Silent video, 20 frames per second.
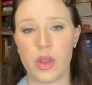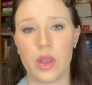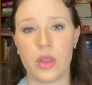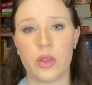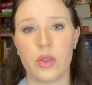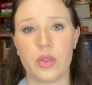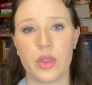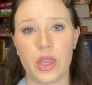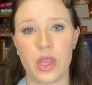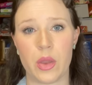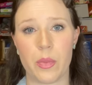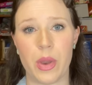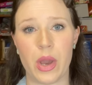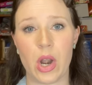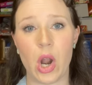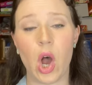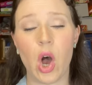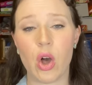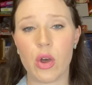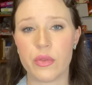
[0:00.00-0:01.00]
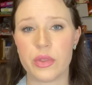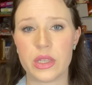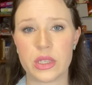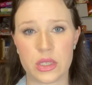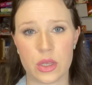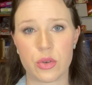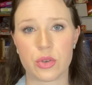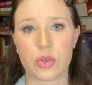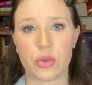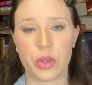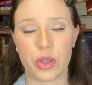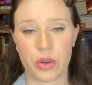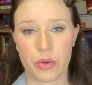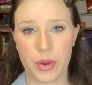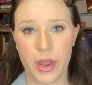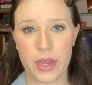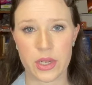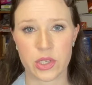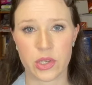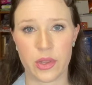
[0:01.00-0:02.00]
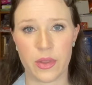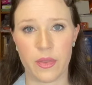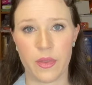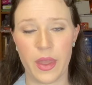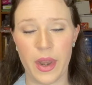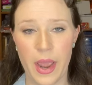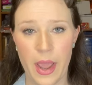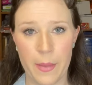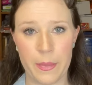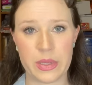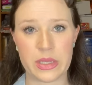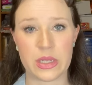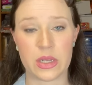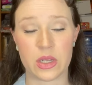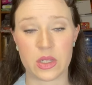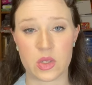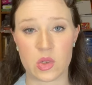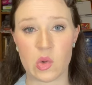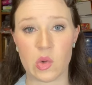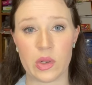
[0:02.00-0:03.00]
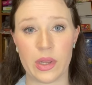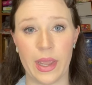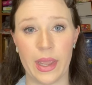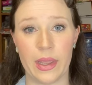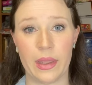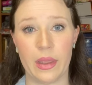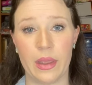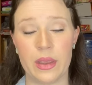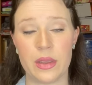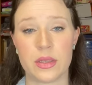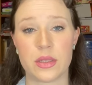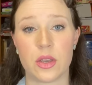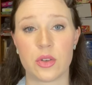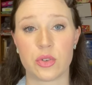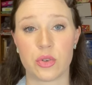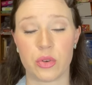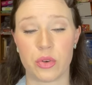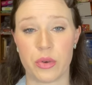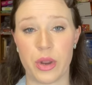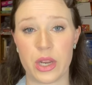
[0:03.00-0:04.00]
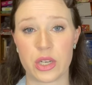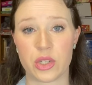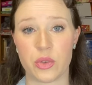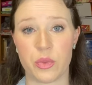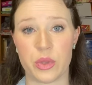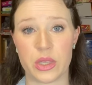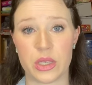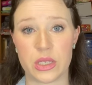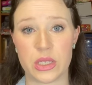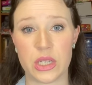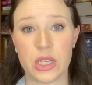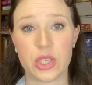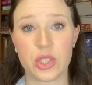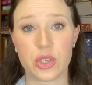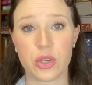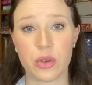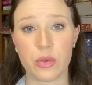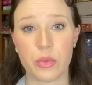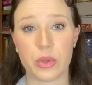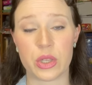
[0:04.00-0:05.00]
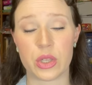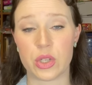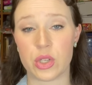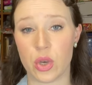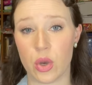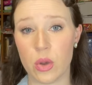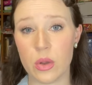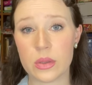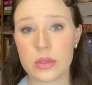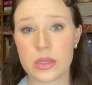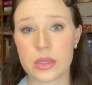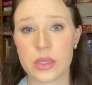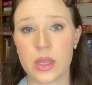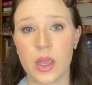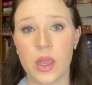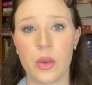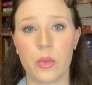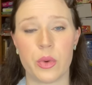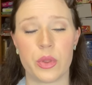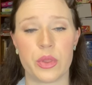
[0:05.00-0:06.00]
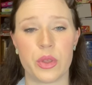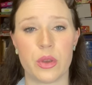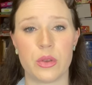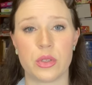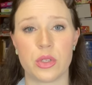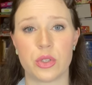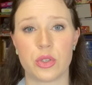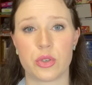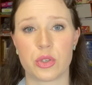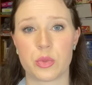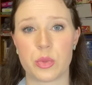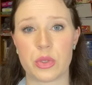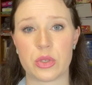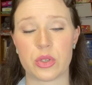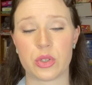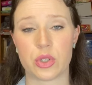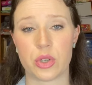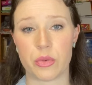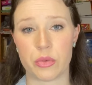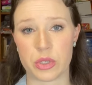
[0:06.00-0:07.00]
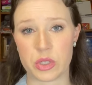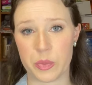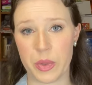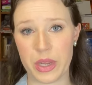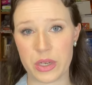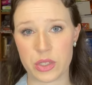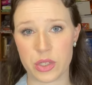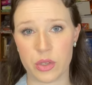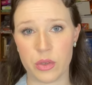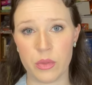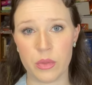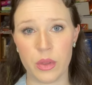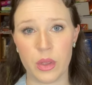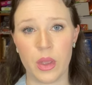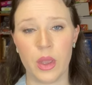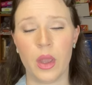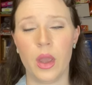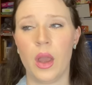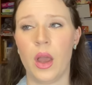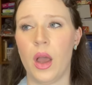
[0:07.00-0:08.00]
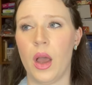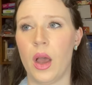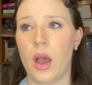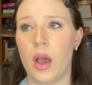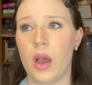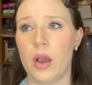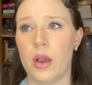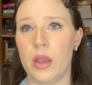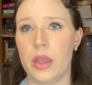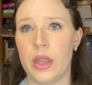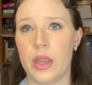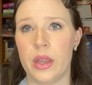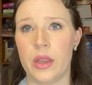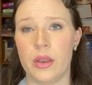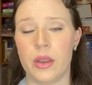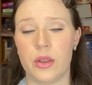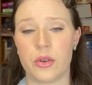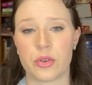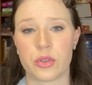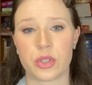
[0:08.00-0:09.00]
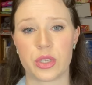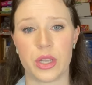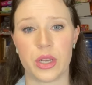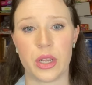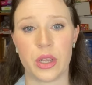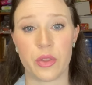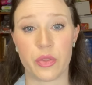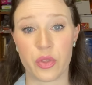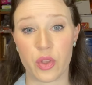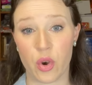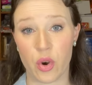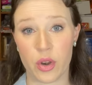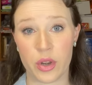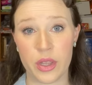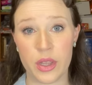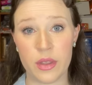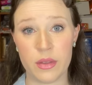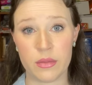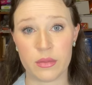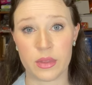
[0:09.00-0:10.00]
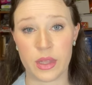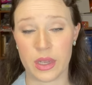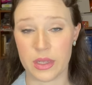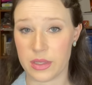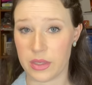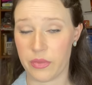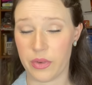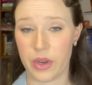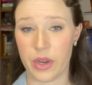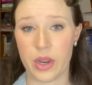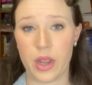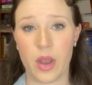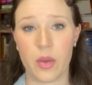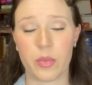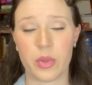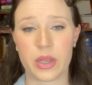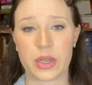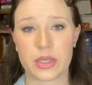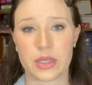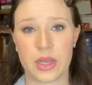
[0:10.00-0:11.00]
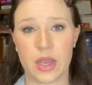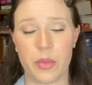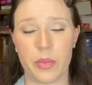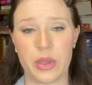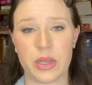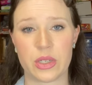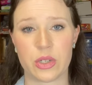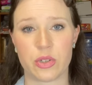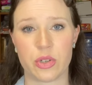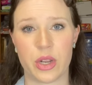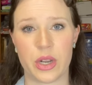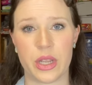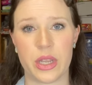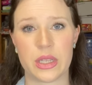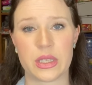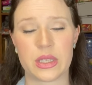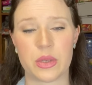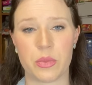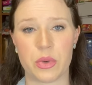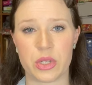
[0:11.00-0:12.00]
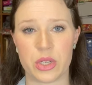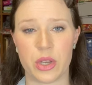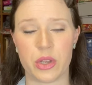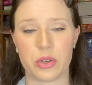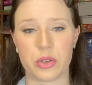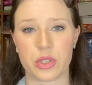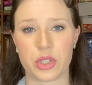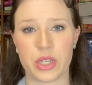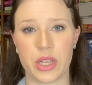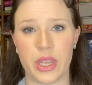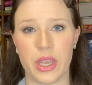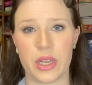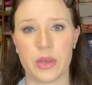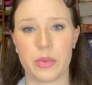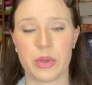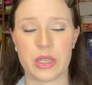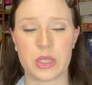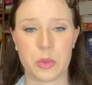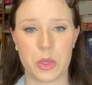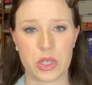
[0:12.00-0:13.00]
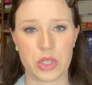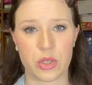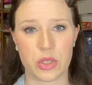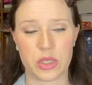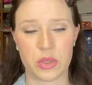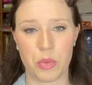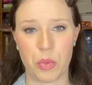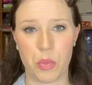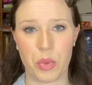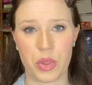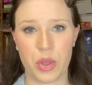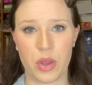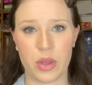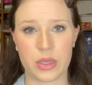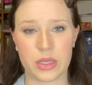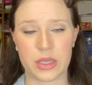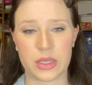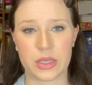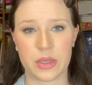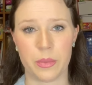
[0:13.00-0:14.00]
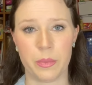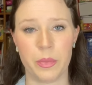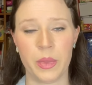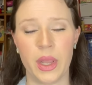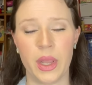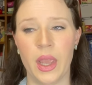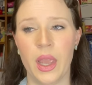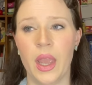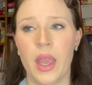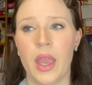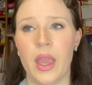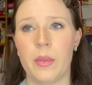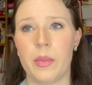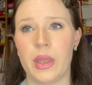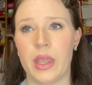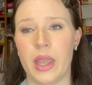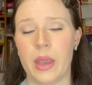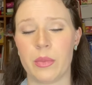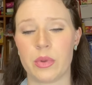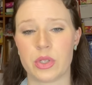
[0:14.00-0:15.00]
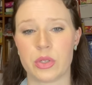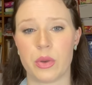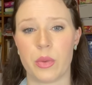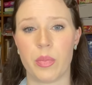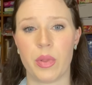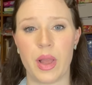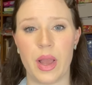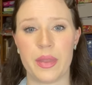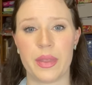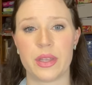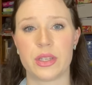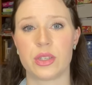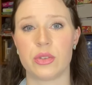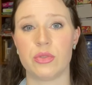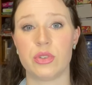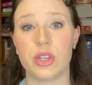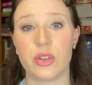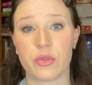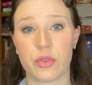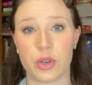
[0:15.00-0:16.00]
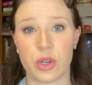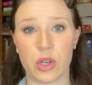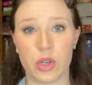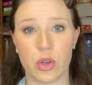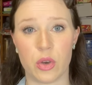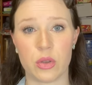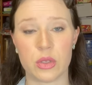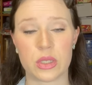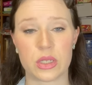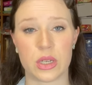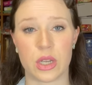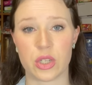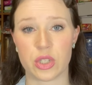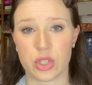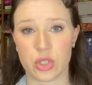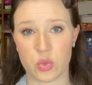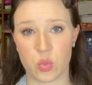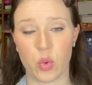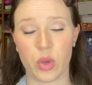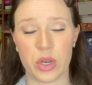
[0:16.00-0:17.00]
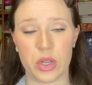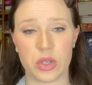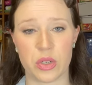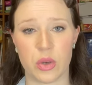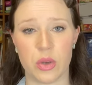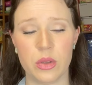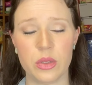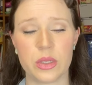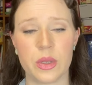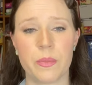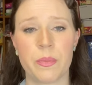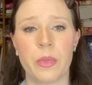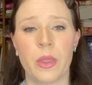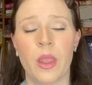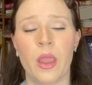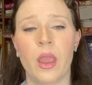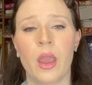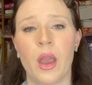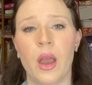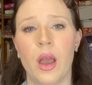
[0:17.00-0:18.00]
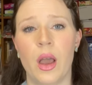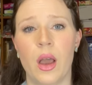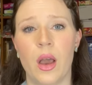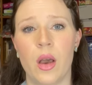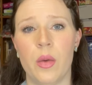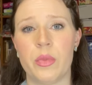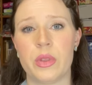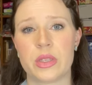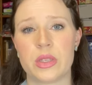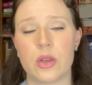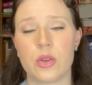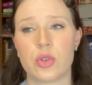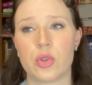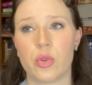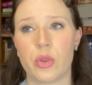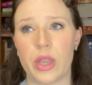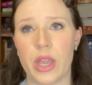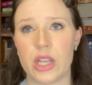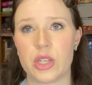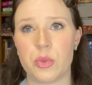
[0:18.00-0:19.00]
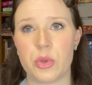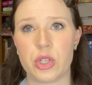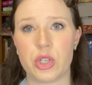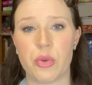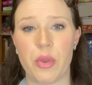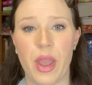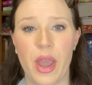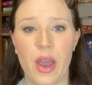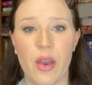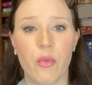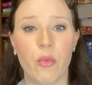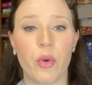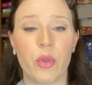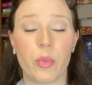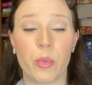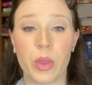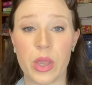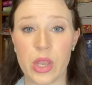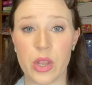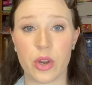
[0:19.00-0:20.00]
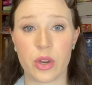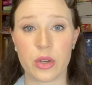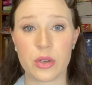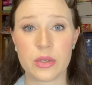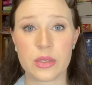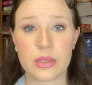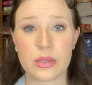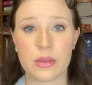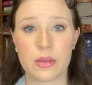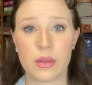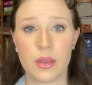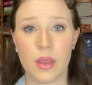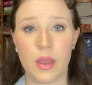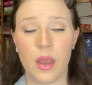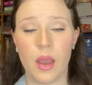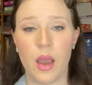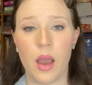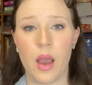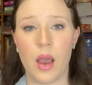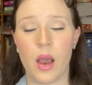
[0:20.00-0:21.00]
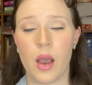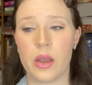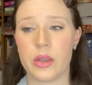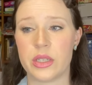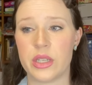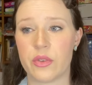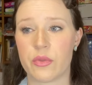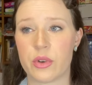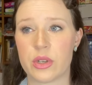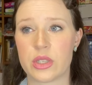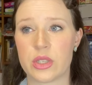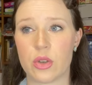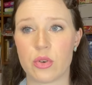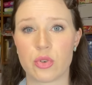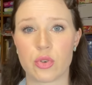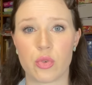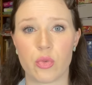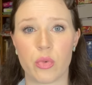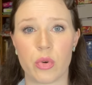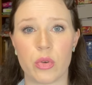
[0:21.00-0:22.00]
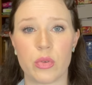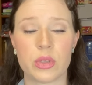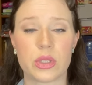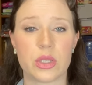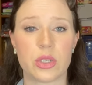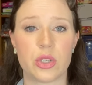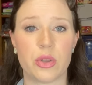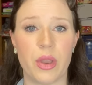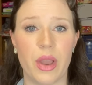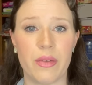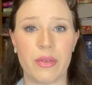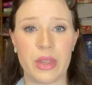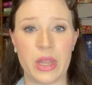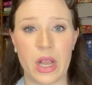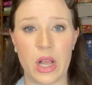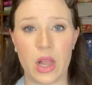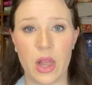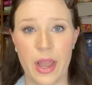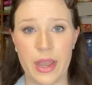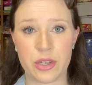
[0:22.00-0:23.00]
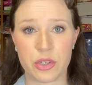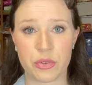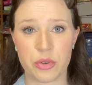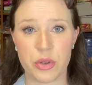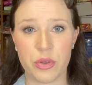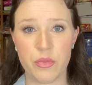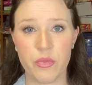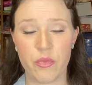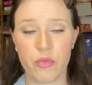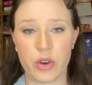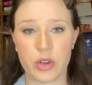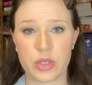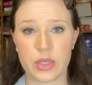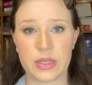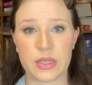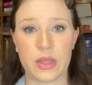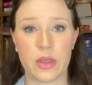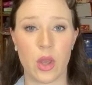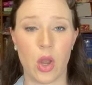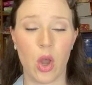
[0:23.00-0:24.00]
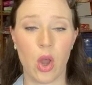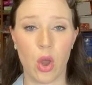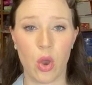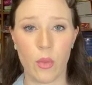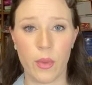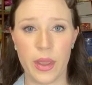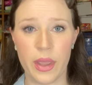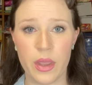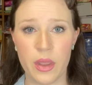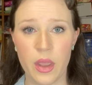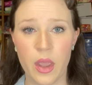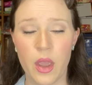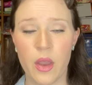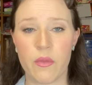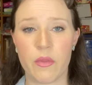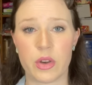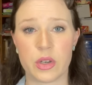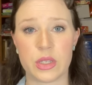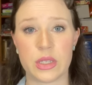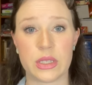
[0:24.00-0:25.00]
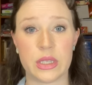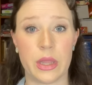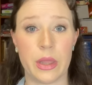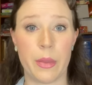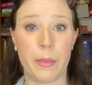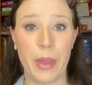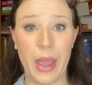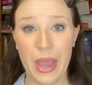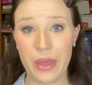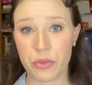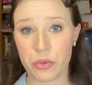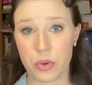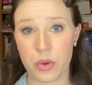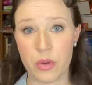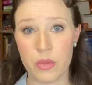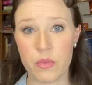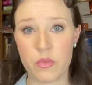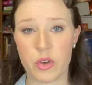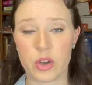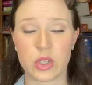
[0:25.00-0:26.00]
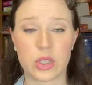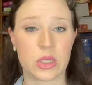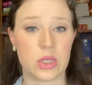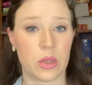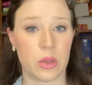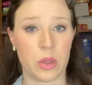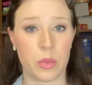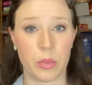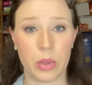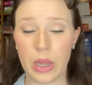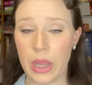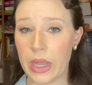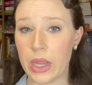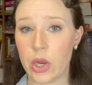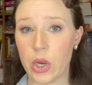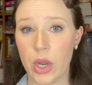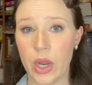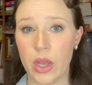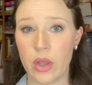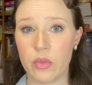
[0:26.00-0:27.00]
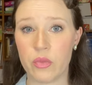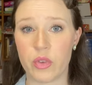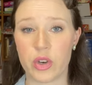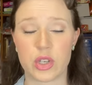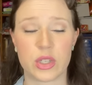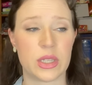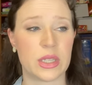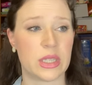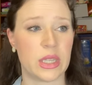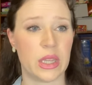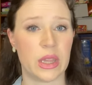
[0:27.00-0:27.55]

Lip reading: you think about all of the social interaction that happens in a school day. Social interaction with a teacher, with adults, with those that you're supposed to show respect to, and understanding authority. That's a very complex topic to try to get someone to understand, but especially someone with autism, and being able to apply that to different adults, not just one adult. The social engagement you have with peers, different social rules that you have in the classroom versus in the hallway versus in the bathroom versus on the playground versus in